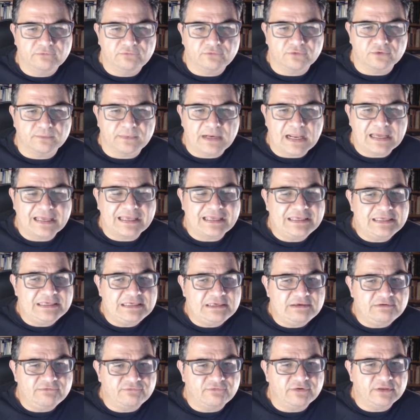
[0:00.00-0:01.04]
for black
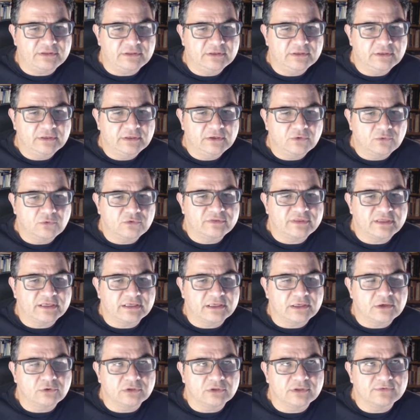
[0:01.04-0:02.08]
even with the
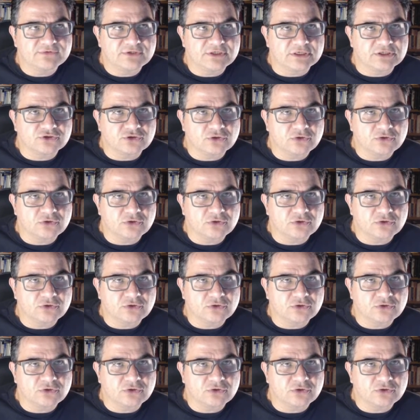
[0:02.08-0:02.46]
king on f6.